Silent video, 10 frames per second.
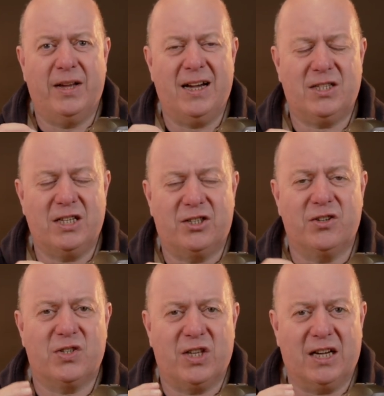As it
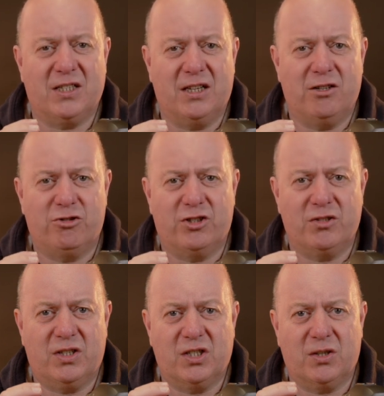does that, it
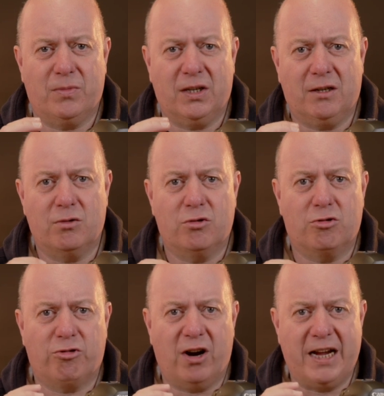introduces something called
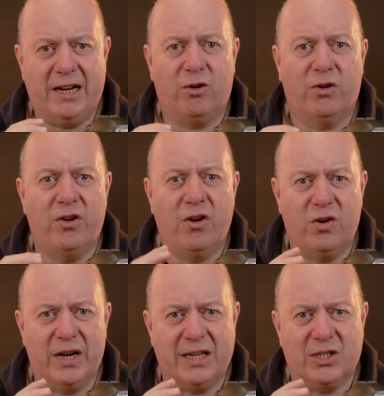grain or
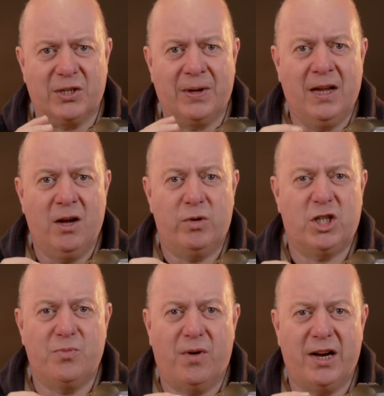noise,
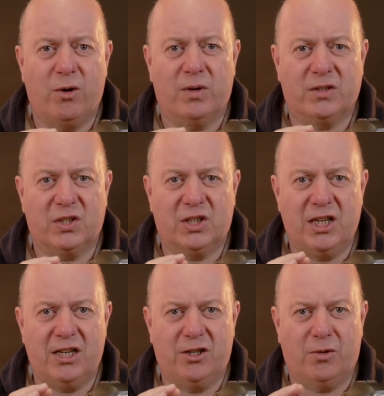which you might not want to see
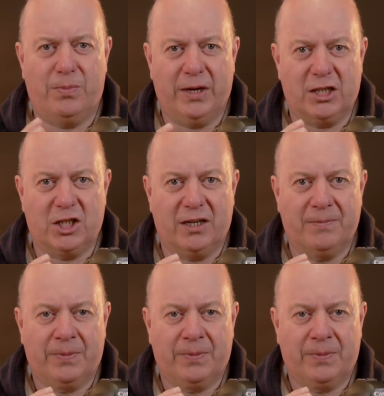in your picture.